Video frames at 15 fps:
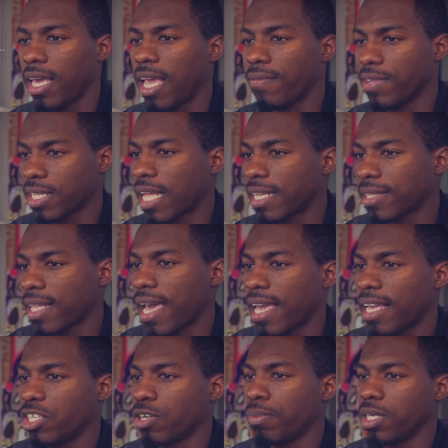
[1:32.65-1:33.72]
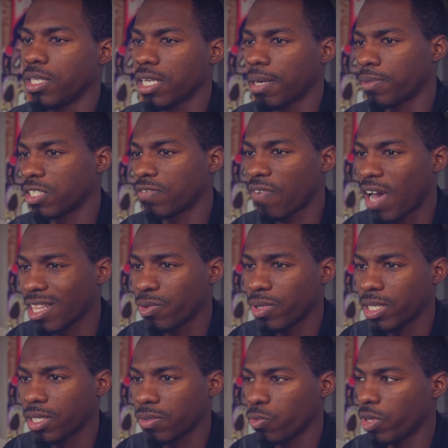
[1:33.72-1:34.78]
everything like that, and you're building up this
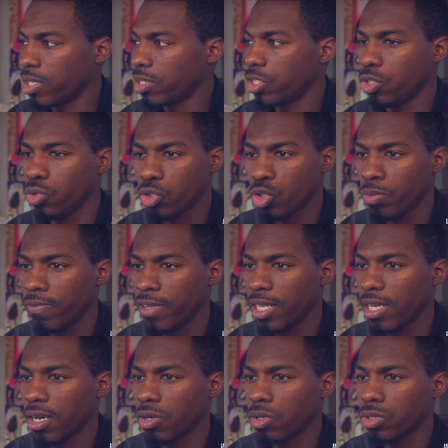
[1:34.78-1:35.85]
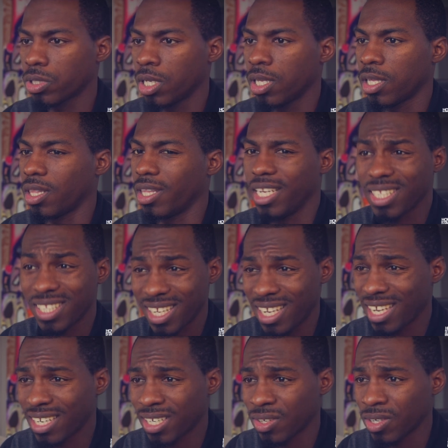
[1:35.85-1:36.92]
following, whether it's YouTube videos,
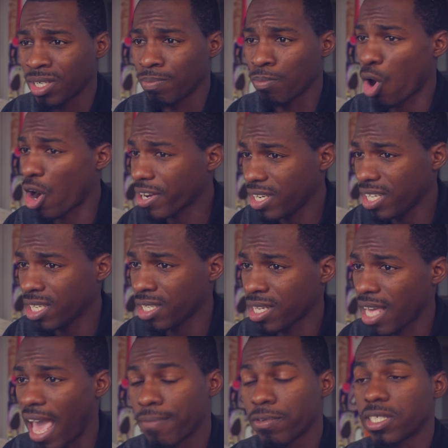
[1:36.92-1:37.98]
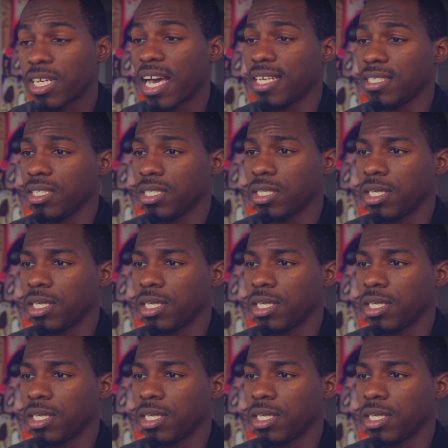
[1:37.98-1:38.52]
LinkedIn, marketing, advertising,